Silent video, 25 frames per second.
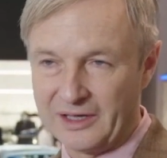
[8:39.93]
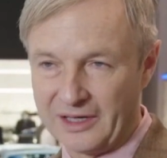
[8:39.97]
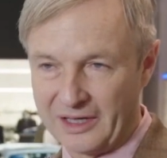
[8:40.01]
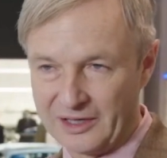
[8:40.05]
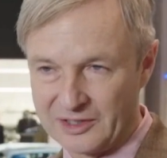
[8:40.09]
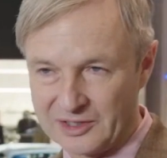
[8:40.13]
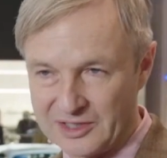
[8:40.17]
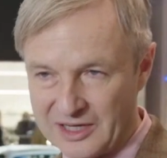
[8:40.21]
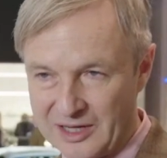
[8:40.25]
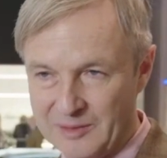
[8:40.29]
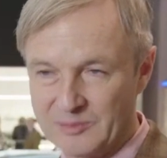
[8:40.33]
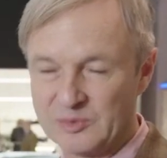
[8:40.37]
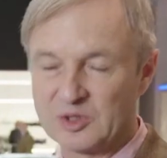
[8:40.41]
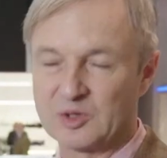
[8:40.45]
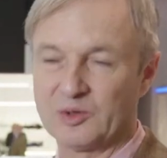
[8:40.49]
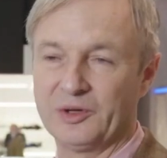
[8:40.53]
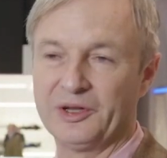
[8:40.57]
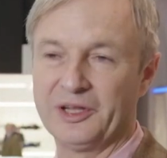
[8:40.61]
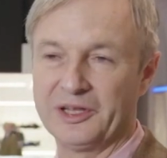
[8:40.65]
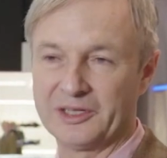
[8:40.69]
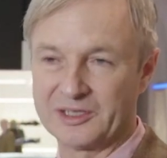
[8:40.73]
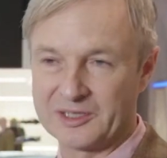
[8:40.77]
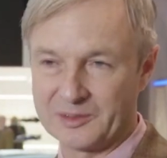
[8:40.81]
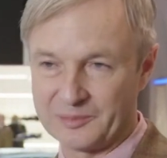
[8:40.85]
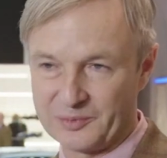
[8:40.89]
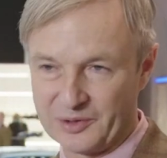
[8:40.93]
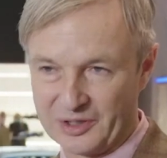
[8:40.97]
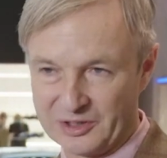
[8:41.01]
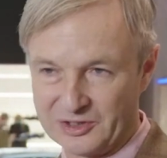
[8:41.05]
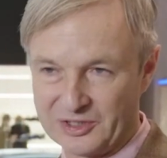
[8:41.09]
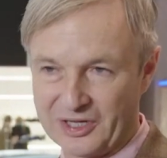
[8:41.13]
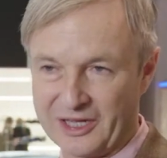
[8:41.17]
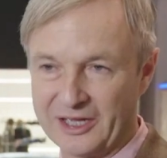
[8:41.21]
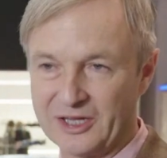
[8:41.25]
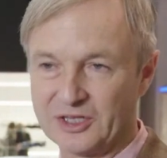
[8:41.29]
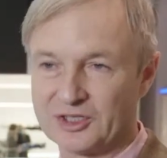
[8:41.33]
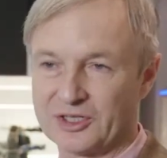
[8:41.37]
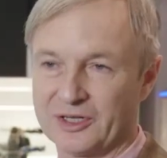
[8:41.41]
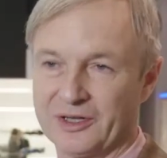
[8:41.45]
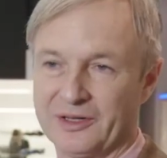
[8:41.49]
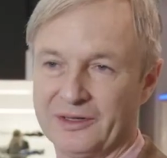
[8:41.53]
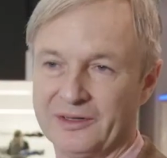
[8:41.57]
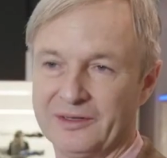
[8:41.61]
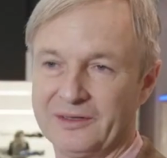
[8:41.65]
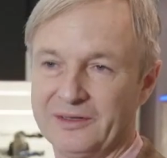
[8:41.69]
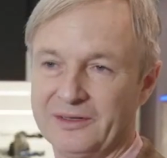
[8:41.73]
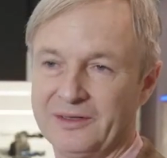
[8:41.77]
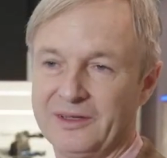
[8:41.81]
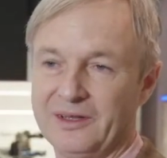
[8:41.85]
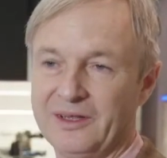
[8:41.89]
and come to an
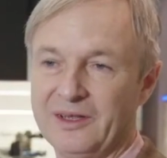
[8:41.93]
interpretation